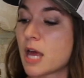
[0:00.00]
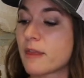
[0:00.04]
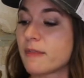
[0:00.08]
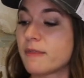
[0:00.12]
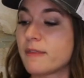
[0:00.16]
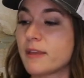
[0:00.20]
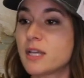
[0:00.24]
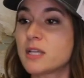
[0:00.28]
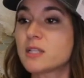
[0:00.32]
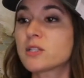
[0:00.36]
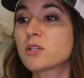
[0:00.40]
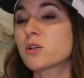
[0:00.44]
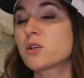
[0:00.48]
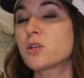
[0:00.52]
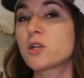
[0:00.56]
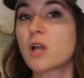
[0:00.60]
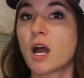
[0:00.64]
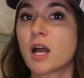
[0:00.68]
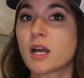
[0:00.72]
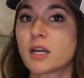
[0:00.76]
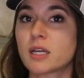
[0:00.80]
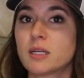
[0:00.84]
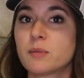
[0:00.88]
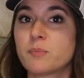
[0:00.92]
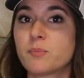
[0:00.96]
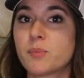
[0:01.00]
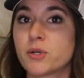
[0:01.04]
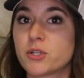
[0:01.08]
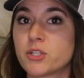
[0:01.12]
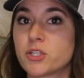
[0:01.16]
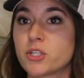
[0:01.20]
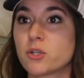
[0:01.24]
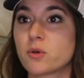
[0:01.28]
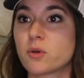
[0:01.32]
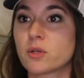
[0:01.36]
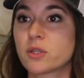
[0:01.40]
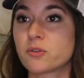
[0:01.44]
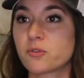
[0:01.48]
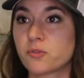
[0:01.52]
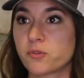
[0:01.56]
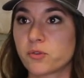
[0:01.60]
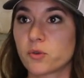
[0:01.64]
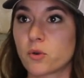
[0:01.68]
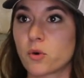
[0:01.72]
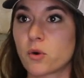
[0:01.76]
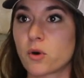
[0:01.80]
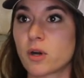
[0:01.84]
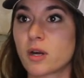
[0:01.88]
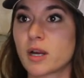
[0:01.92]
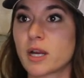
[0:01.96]
These are not going to put you on the
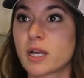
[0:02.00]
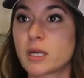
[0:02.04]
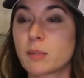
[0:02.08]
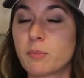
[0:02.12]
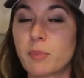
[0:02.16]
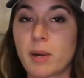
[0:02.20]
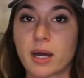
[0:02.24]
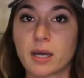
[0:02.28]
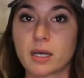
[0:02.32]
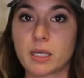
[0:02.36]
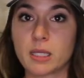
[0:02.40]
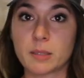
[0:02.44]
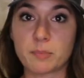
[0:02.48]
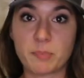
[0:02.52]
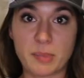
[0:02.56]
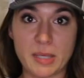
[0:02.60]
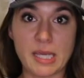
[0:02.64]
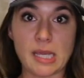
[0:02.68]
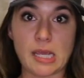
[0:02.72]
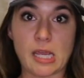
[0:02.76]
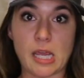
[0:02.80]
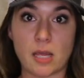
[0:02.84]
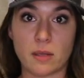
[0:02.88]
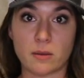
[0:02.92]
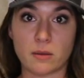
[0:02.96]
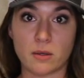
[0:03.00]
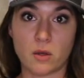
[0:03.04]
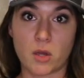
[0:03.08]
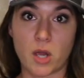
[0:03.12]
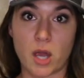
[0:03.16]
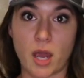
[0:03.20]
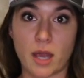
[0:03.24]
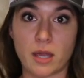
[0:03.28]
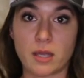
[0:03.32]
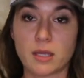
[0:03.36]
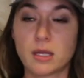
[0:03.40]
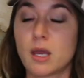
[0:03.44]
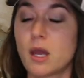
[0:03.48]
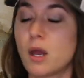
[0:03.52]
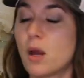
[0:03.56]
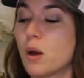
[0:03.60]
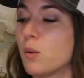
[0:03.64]
floor in a puddle of pee, okay?